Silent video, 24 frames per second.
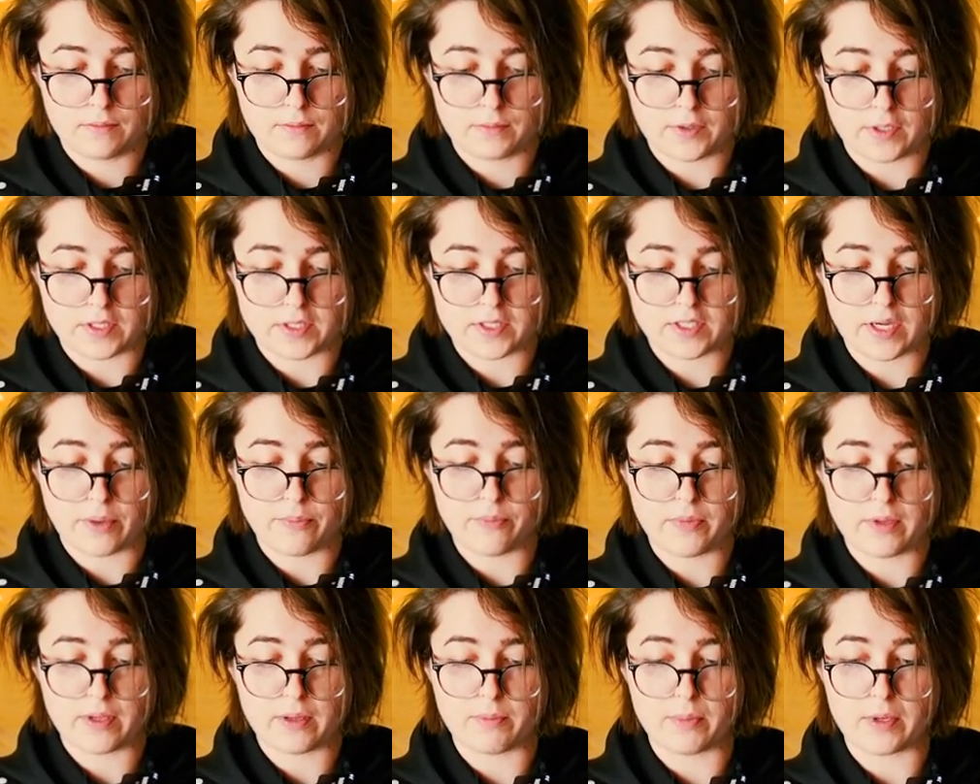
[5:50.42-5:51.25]
There's
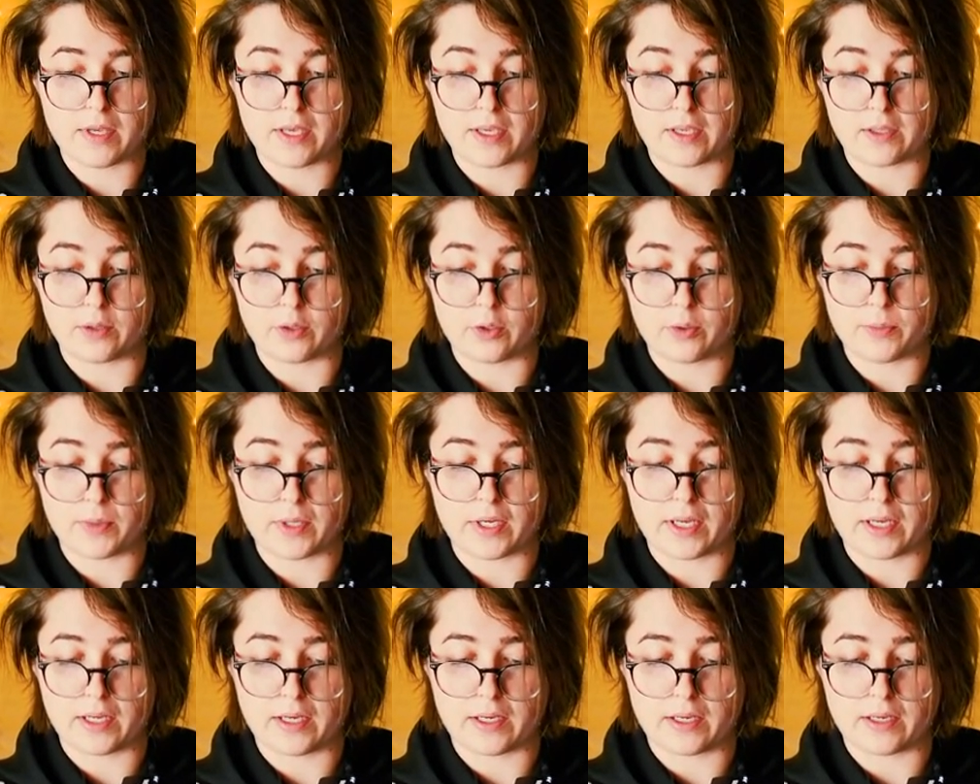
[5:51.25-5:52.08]
something being
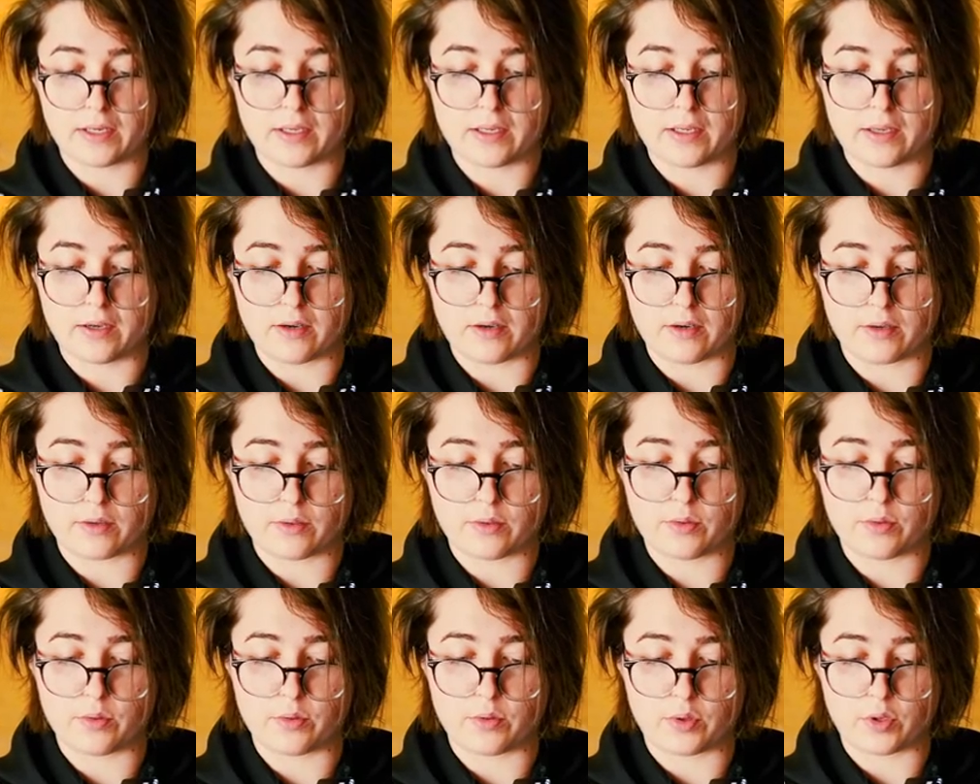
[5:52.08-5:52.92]
illuminated here
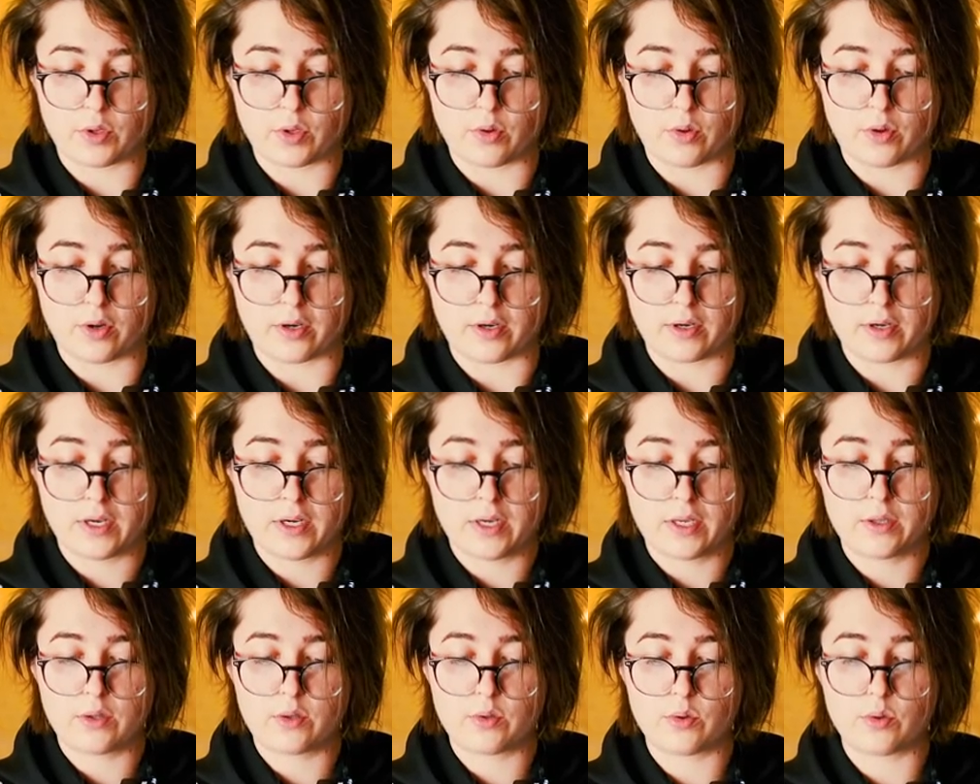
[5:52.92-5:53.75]
through your
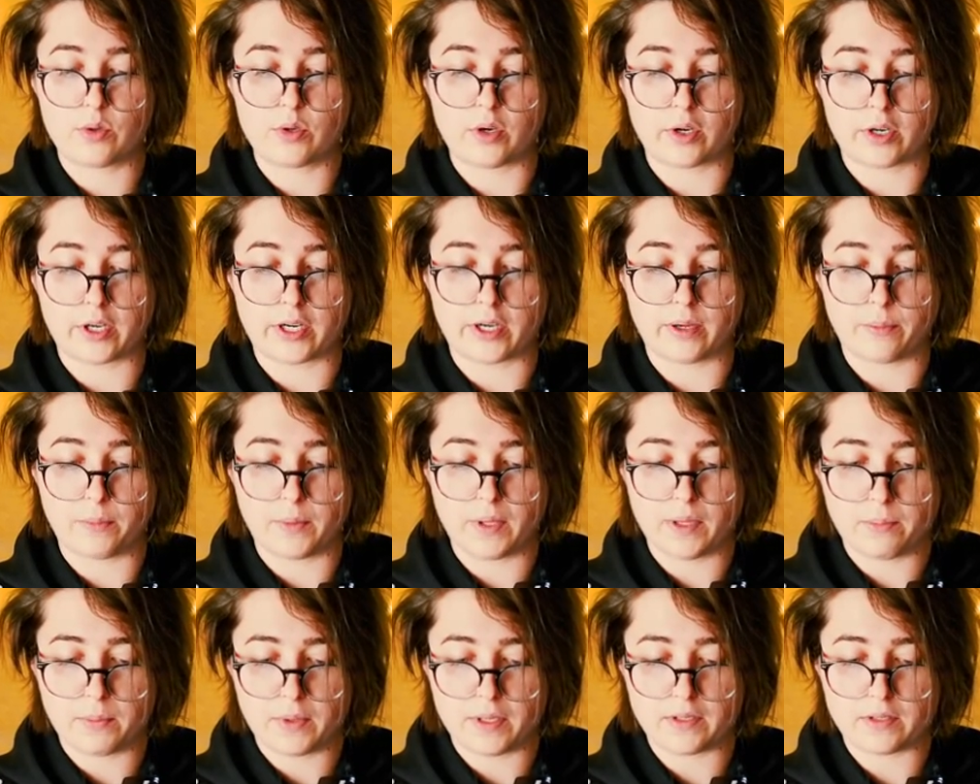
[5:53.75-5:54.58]
through your
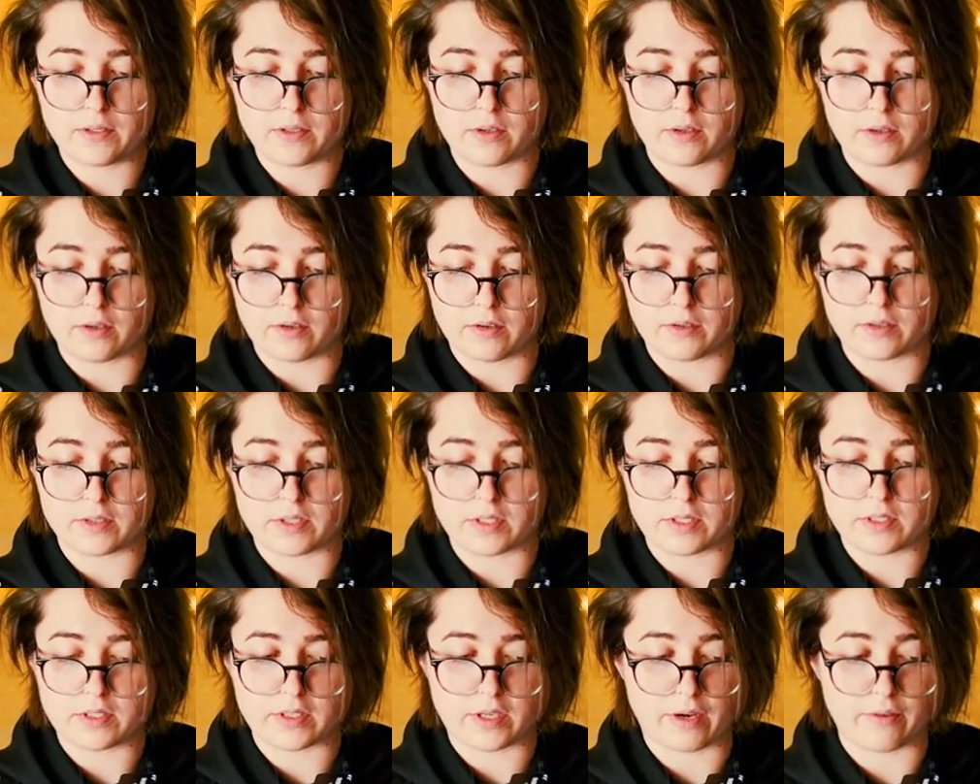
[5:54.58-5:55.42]
commitment, you're
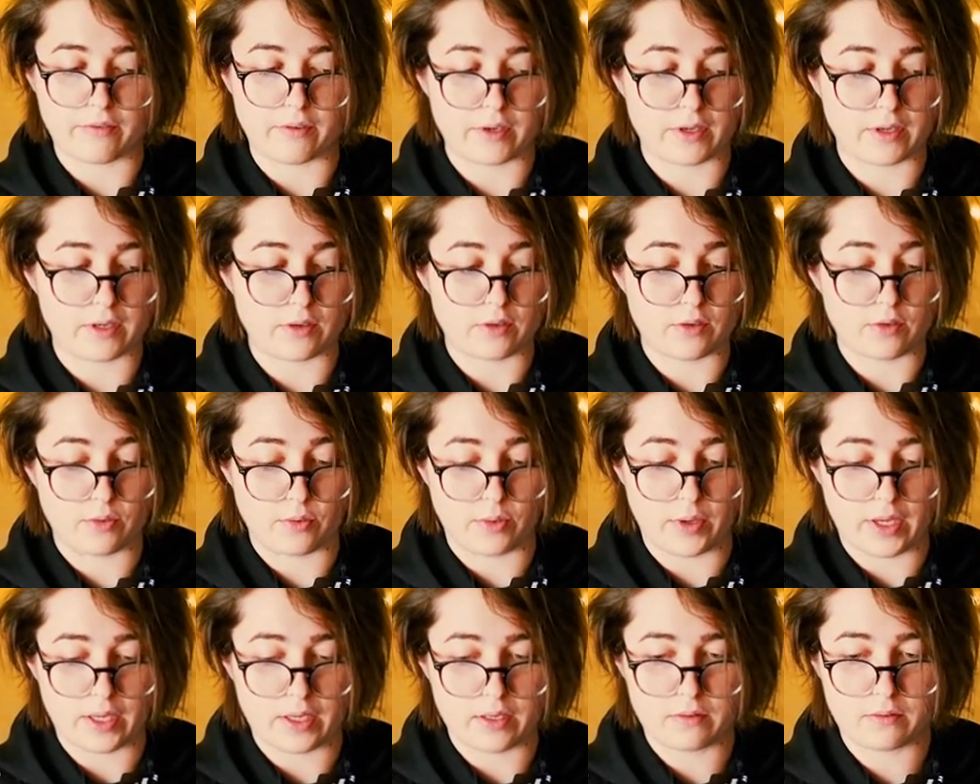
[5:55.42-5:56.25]
discovering a new
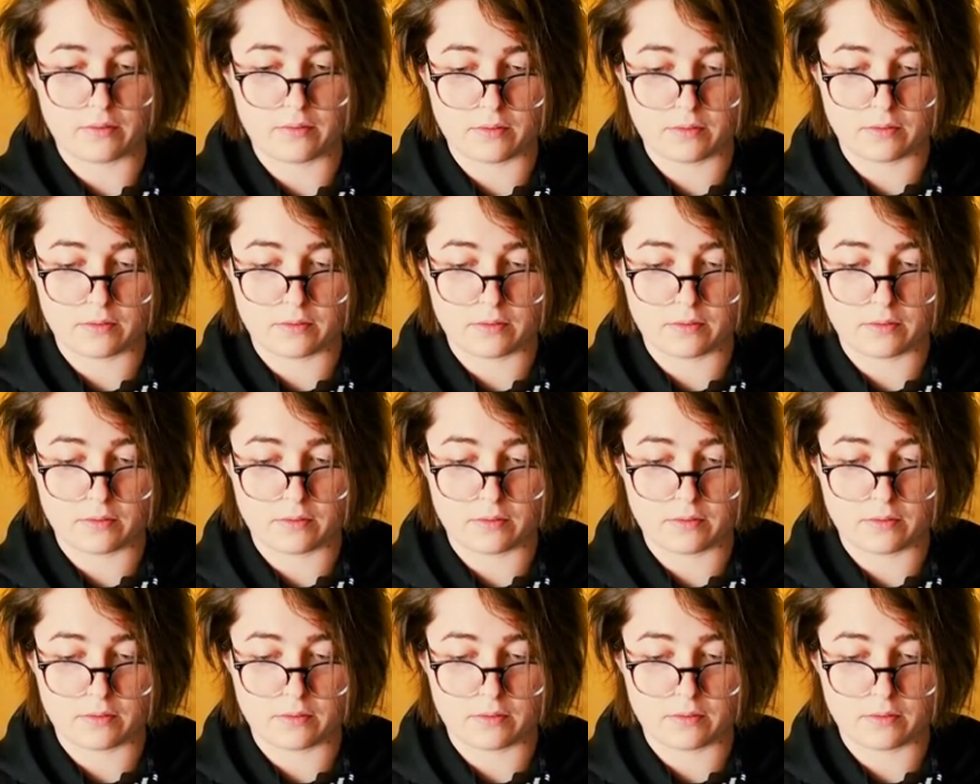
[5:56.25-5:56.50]
way.